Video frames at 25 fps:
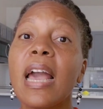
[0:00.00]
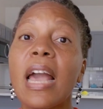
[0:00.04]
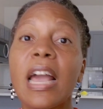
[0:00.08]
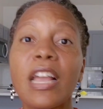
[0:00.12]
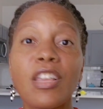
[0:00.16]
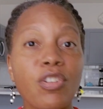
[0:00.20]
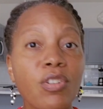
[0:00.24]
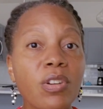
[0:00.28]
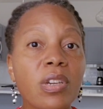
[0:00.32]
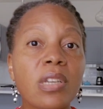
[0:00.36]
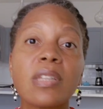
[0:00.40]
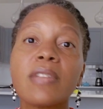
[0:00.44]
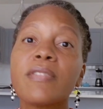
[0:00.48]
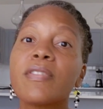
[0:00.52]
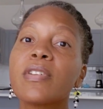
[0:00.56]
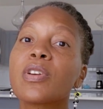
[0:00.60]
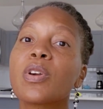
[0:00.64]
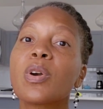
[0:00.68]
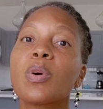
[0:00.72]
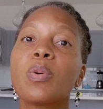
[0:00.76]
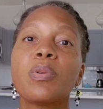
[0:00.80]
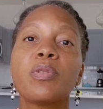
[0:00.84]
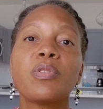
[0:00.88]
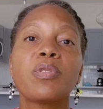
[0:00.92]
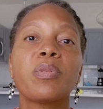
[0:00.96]
And you can even
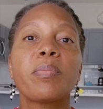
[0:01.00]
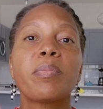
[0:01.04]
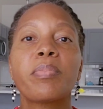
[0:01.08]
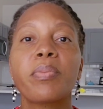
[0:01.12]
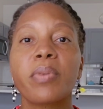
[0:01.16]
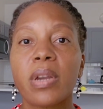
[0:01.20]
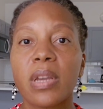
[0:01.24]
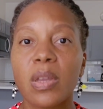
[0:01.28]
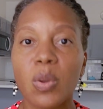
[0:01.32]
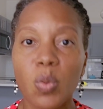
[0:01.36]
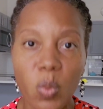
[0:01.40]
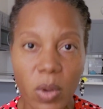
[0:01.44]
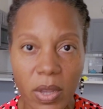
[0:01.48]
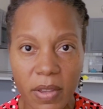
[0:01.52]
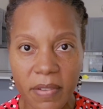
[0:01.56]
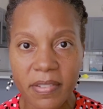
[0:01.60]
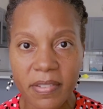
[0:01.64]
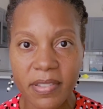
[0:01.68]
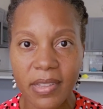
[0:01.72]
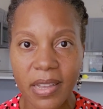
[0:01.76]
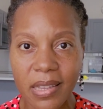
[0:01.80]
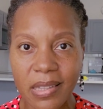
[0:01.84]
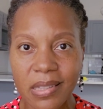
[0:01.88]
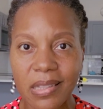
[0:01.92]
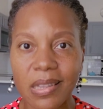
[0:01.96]
go into brainwave
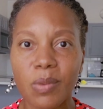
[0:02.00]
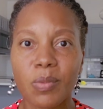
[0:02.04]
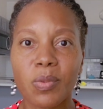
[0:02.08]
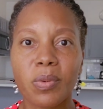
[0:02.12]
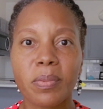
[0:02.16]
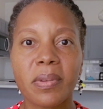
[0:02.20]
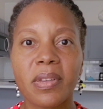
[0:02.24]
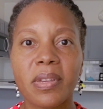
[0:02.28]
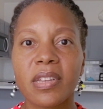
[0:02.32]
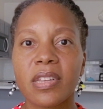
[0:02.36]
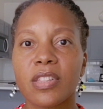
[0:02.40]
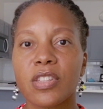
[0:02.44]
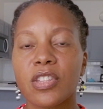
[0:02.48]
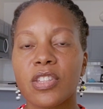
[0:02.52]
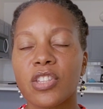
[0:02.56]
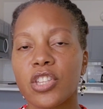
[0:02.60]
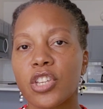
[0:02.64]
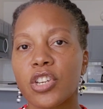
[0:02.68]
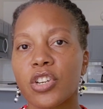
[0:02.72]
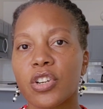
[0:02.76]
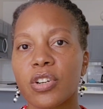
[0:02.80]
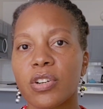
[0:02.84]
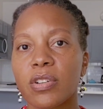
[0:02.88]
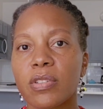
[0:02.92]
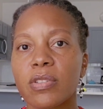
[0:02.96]
states that would be
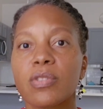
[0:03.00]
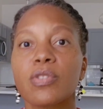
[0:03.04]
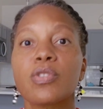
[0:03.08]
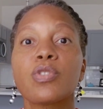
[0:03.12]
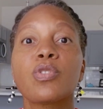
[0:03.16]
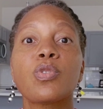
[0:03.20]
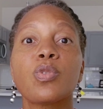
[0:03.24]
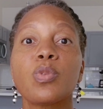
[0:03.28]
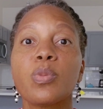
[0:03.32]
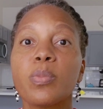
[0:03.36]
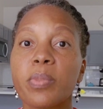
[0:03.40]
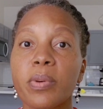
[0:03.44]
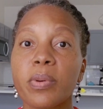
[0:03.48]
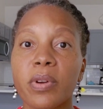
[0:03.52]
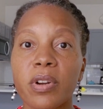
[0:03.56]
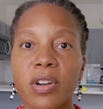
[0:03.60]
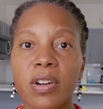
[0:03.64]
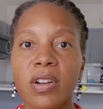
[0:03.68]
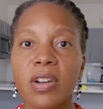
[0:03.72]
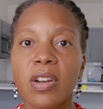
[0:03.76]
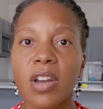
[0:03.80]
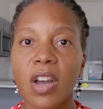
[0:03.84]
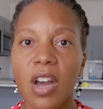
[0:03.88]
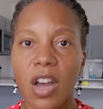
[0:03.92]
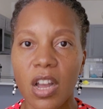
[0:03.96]
considered
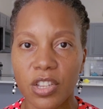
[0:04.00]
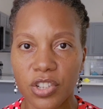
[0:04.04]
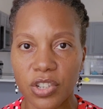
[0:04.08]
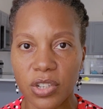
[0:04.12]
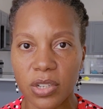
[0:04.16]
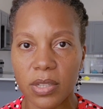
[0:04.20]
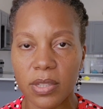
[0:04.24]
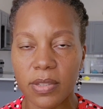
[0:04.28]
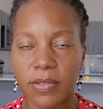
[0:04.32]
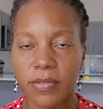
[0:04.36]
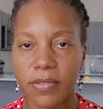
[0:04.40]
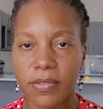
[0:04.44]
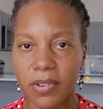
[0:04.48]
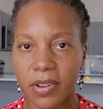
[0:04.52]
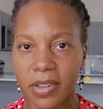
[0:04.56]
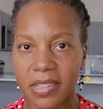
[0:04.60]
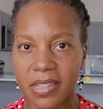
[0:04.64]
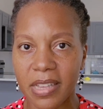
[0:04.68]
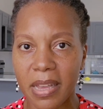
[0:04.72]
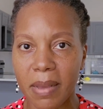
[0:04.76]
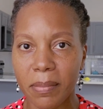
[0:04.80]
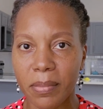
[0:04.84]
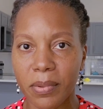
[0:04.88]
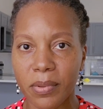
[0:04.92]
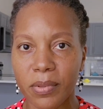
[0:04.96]
super conscious, for
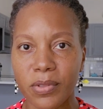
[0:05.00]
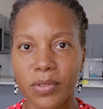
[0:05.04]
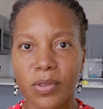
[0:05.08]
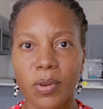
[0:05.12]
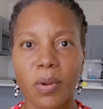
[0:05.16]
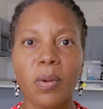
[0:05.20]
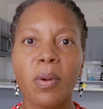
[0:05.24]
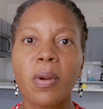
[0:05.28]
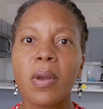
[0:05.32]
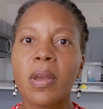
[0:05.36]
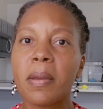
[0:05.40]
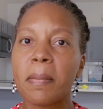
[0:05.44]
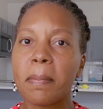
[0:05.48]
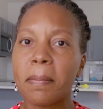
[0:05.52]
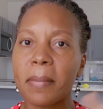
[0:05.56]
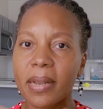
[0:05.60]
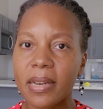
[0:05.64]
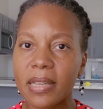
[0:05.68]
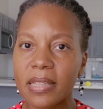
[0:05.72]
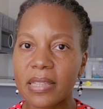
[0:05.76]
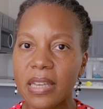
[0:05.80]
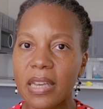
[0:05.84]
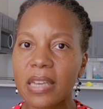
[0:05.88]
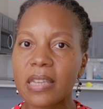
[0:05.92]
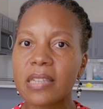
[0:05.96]
example. So
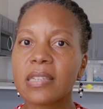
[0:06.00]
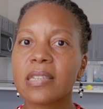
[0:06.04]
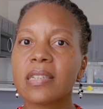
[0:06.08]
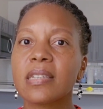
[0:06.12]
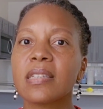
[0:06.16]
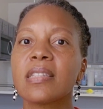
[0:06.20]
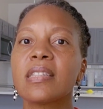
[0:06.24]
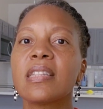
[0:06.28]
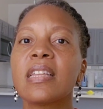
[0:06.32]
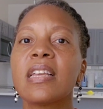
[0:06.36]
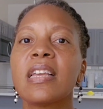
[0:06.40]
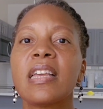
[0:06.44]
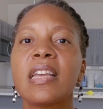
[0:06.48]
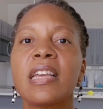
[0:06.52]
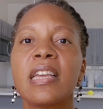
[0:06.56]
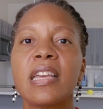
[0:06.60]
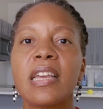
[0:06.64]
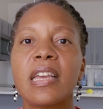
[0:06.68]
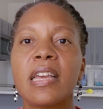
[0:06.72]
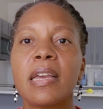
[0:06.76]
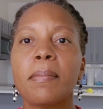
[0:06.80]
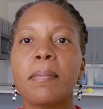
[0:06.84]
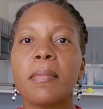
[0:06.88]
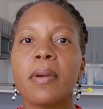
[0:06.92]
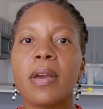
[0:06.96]
meditation,
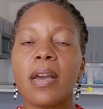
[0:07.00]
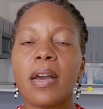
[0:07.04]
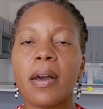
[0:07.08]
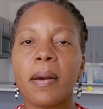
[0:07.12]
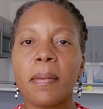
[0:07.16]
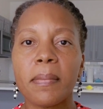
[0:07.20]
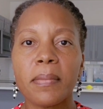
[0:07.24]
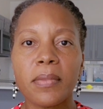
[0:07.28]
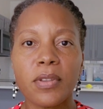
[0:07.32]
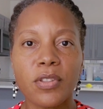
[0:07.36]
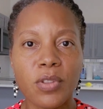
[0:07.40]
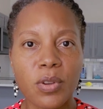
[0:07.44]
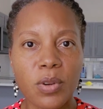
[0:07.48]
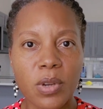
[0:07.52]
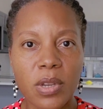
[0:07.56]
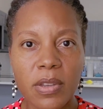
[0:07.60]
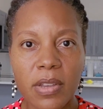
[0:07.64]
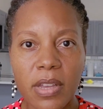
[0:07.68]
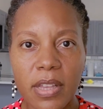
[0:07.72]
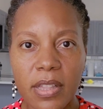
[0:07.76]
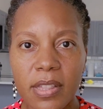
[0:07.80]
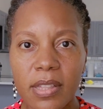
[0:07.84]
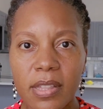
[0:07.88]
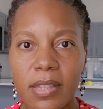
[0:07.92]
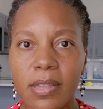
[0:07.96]

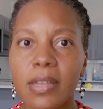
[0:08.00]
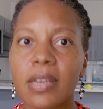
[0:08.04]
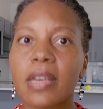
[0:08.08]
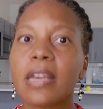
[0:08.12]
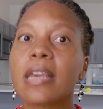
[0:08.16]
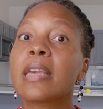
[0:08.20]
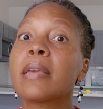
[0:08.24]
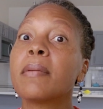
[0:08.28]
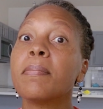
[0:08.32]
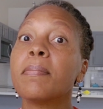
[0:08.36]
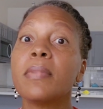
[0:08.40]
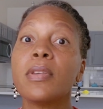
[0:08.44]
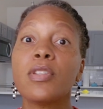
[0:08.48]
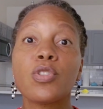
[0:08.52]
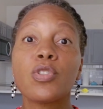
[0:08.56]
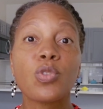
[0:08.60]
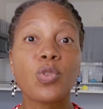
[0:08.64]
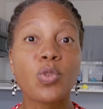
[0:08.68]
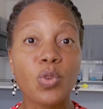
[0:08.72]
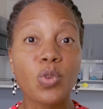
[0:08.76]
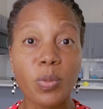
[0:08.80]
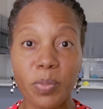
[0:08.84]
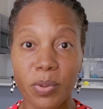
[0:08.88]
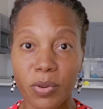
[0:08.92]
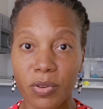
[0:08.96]
it can be
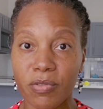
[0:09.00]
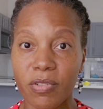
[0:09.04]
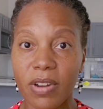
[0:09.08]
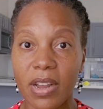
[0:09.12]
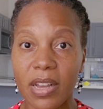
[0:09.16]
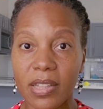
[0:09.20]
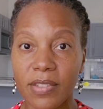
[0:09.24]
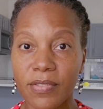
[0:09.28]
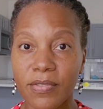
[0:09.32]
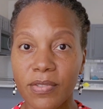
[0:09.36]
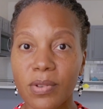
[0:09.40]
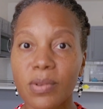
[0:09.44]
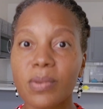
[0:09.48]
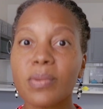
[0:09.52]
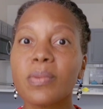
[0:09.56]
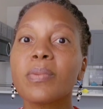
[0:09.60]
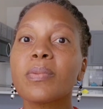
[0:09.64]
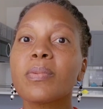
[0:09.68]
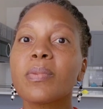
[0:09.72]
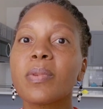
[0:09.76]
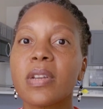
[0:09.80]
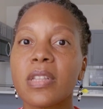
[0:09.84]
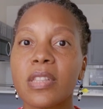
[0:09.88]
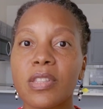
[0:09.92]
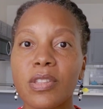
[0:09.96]
super
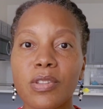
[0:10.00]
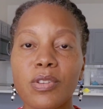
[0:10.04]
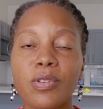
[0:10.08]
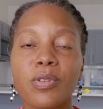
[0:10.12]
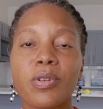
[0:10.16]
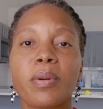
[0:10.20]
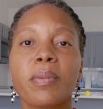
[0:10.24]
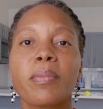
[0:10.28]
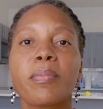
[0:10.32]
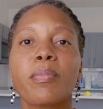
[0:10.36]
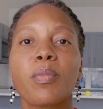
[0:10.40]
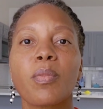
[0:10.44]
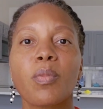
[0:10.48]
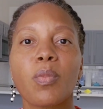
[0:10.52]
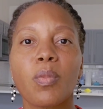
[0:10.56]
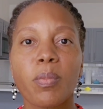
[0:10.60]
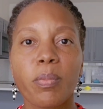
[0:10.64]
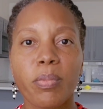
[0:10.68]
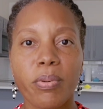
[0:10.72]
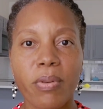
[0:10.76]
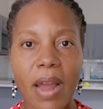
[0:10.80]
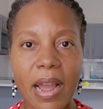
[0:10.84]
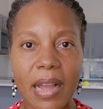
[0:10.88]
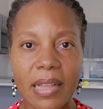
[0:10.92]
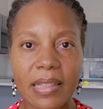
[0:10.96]
restful when you're
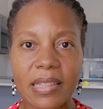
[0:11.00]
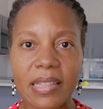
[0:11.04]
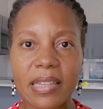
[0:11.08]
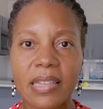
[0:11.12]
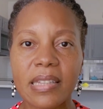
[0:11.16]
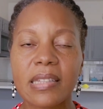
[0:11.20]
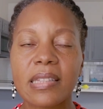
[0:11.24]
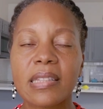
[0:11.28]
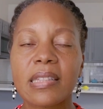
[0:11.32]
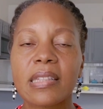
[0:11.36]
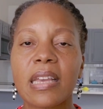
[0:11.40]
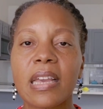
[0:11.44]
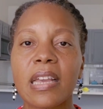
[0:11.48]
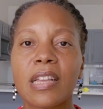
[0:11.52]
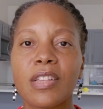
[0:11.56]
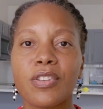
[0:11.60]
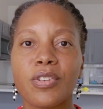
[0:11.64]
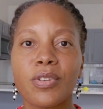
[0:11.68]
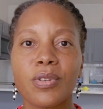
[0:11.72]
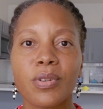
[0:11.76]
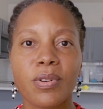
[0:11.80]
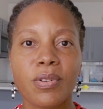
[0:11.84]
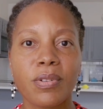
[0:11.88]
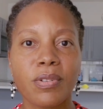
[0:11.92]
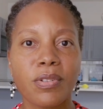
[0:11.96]
practiced and
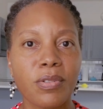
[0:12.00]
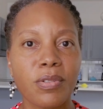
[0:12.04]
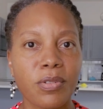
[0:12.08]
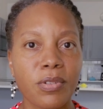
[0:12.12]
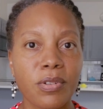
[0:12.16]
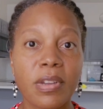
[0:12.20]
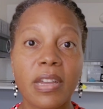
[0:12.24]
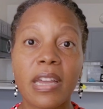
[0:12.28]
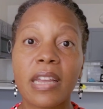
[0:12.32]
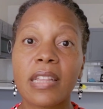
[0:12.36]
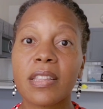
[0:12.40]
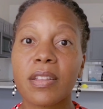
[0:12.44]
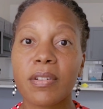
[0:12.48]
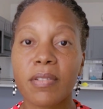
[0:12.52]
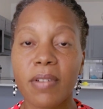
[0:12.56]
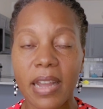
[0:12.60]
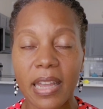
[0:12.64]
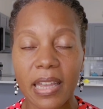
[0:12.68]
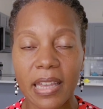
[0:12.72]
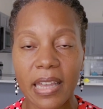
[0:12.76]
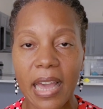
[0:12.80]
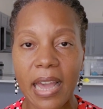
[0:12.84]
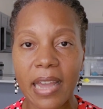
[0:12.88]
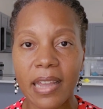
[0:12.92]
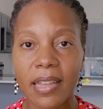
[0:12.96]
you get the
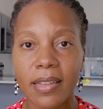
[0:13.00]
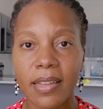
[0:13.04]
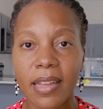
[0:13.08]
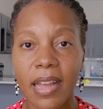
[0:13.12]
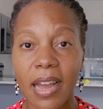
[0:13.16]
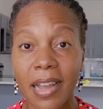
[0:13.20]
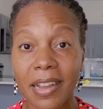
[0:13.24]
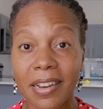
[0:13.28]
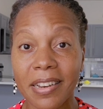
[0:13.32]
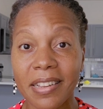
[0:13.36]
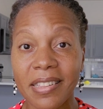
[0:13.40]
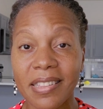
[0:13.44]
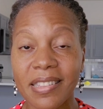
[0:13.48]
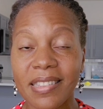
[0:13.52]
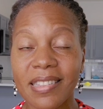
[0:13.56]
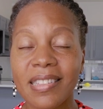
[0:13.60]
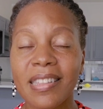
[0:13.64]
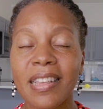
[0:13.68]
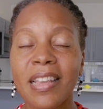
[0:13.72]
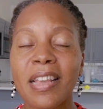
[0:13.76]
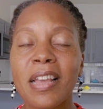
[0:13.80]
right guidance.